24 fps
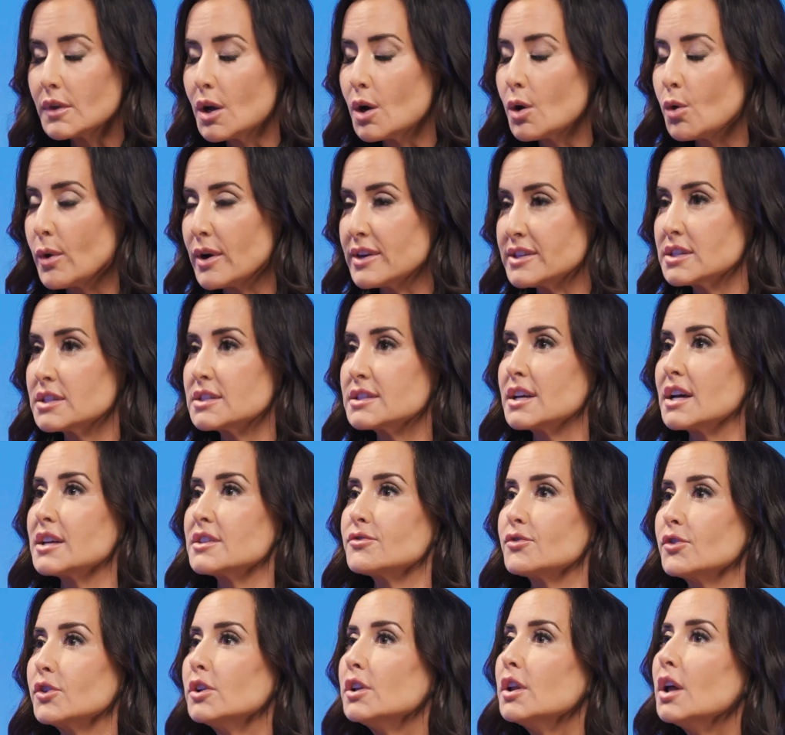quite
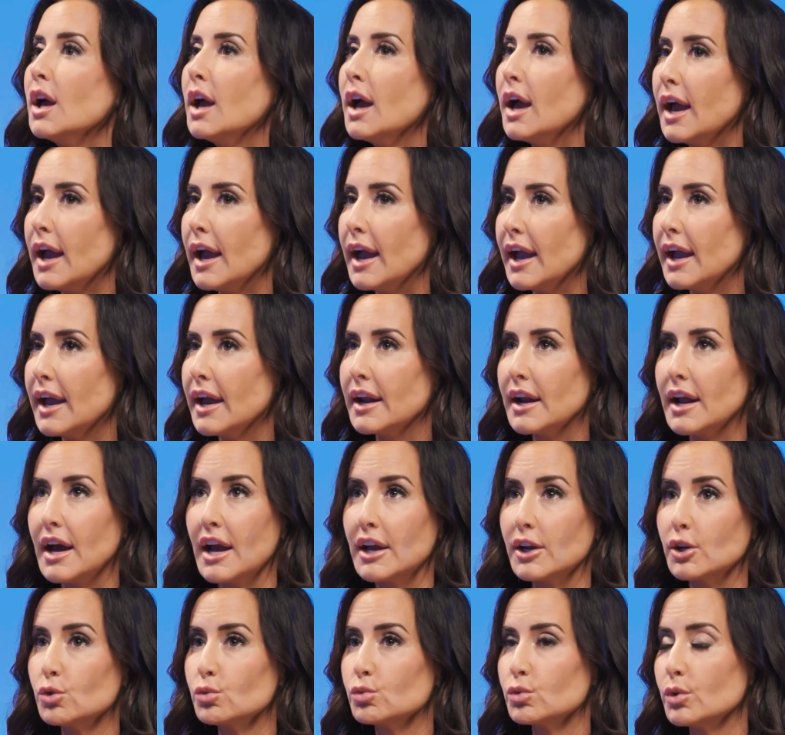successful. And I
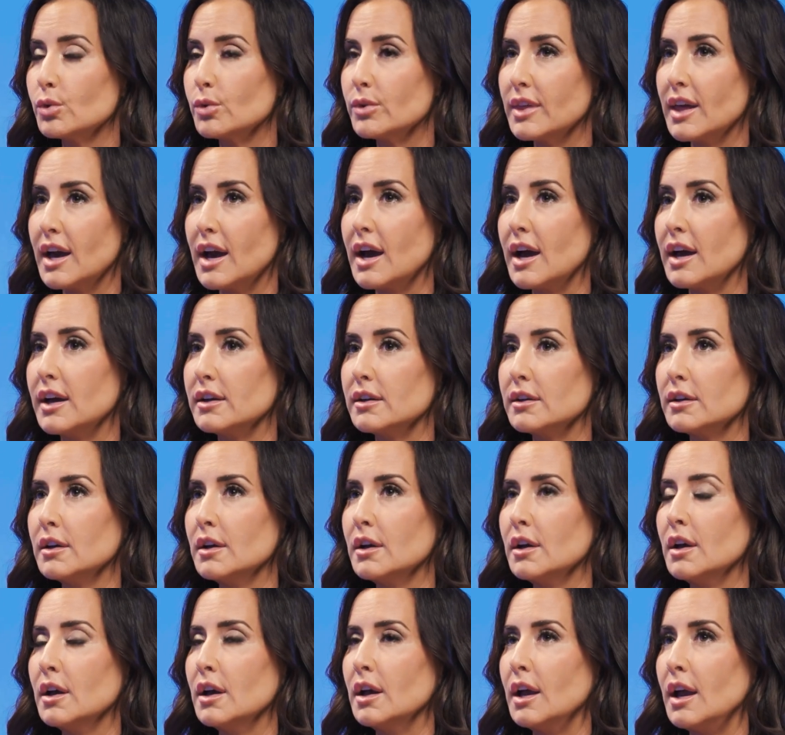grew that
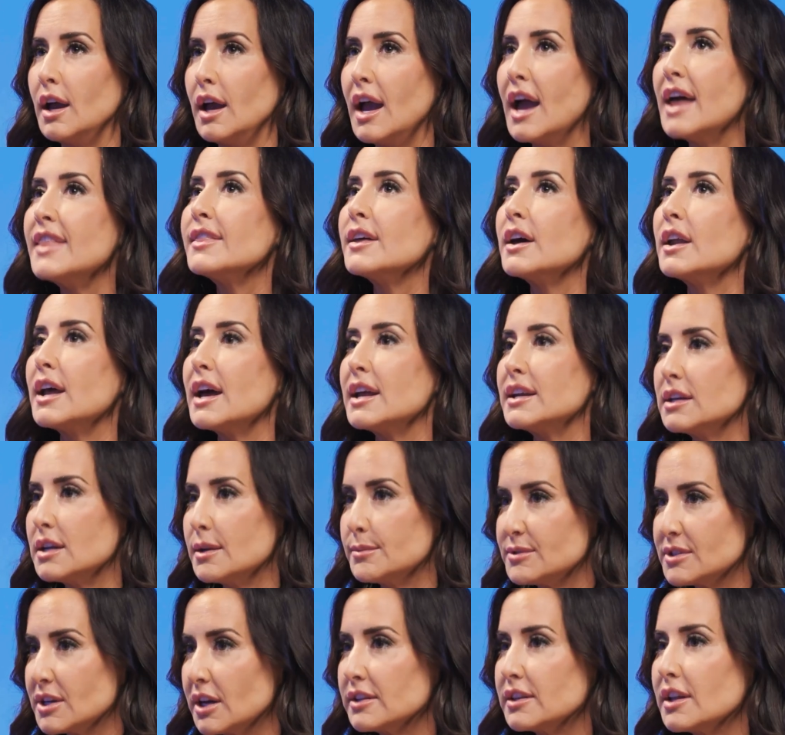and then ended up
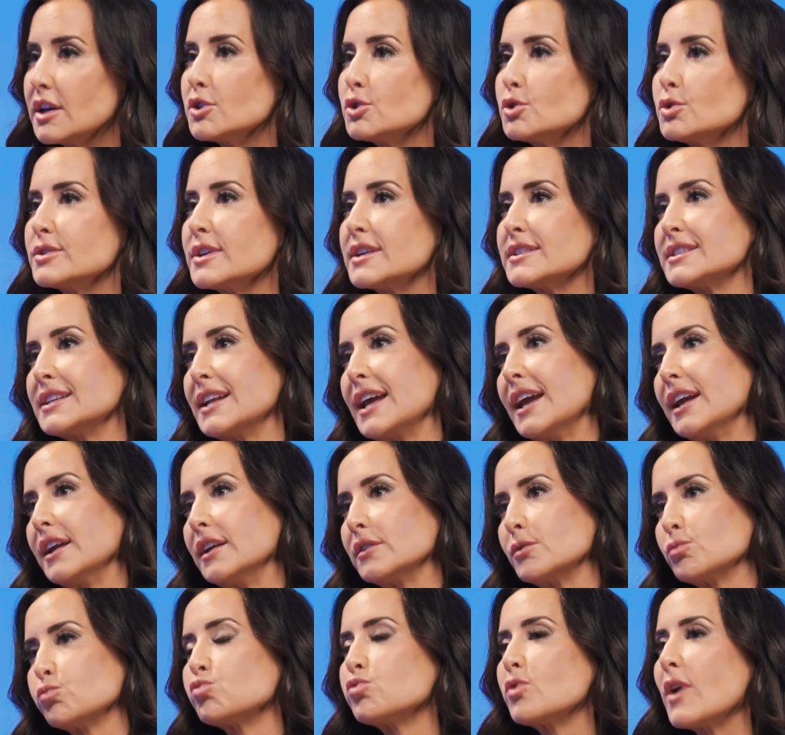selling that in
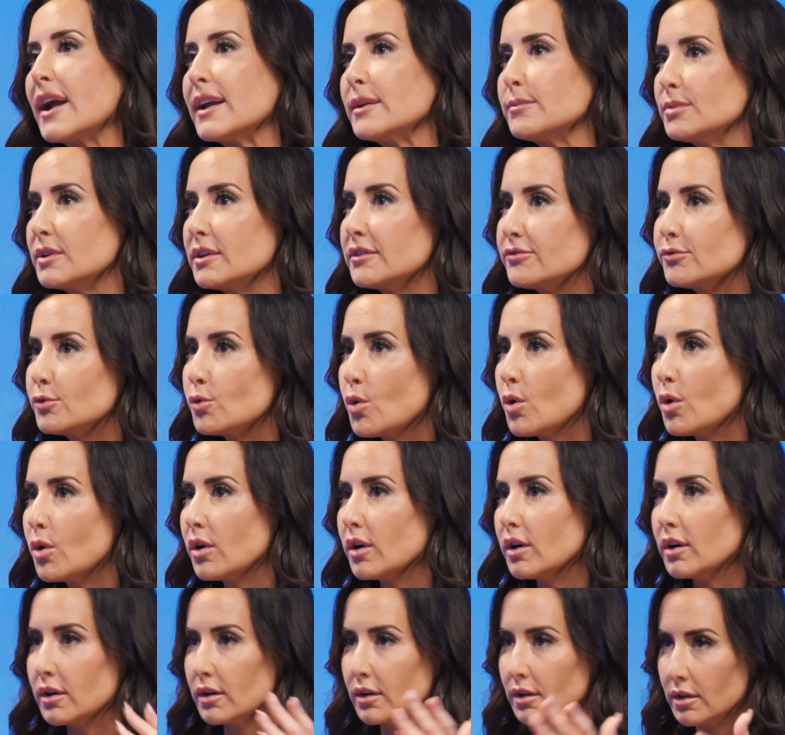2008, right
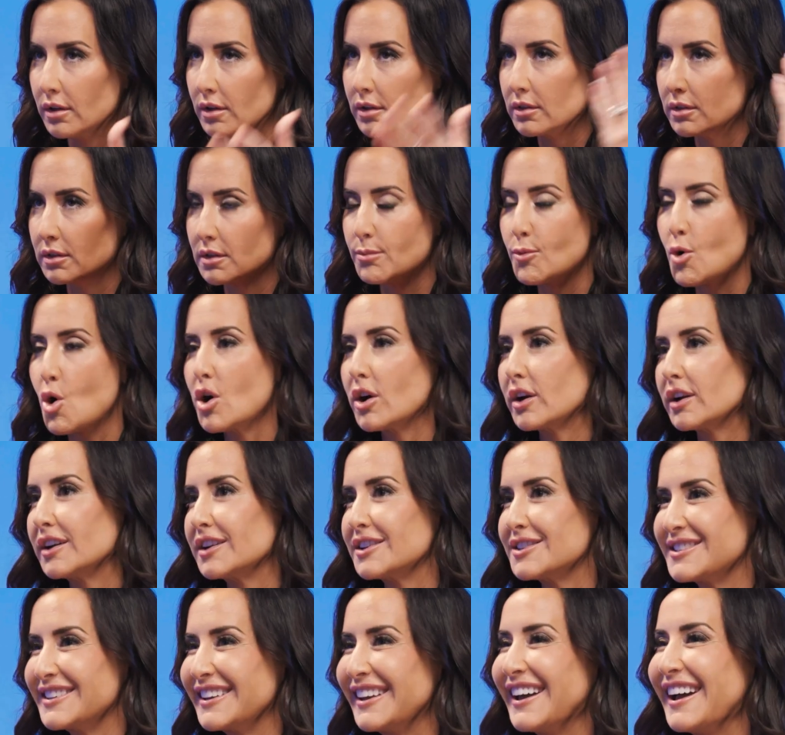before the
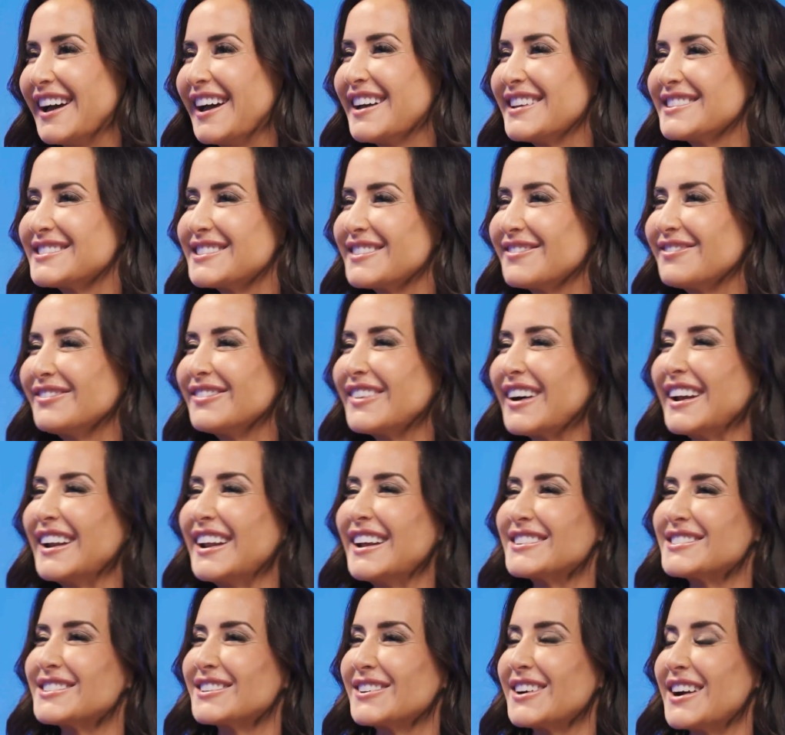mortgage. Yes, the
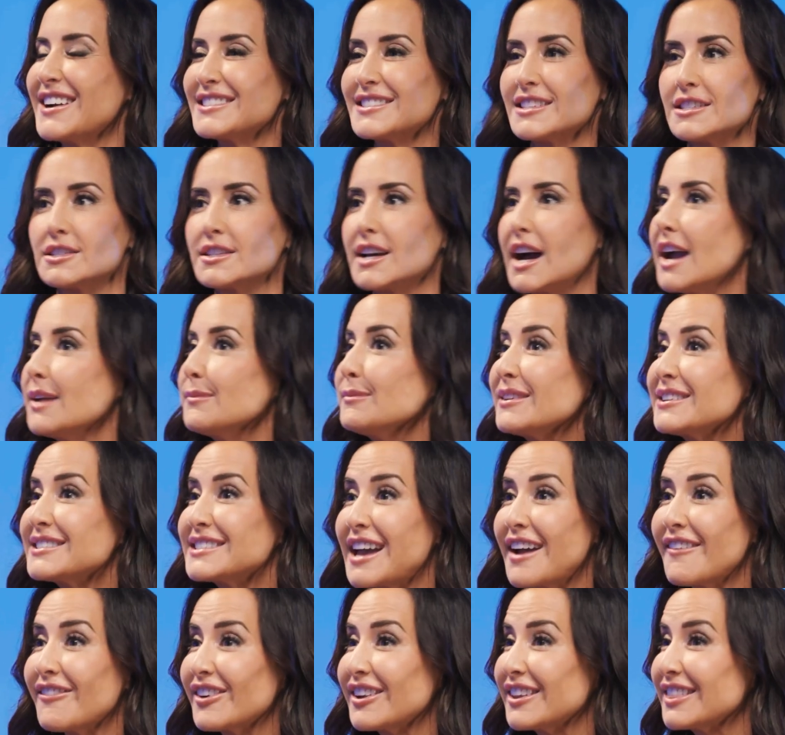financial crisis. Timing's
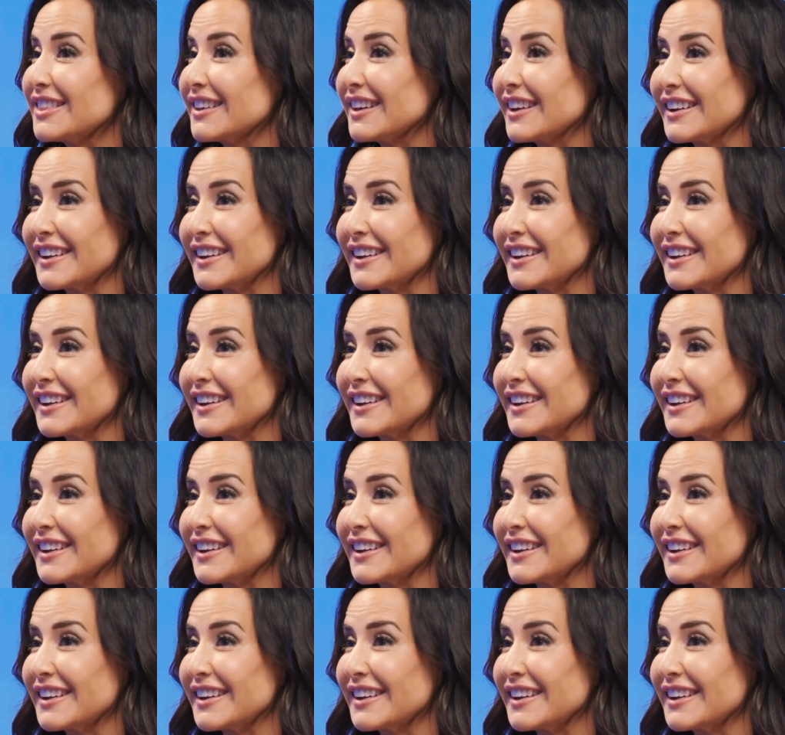everything.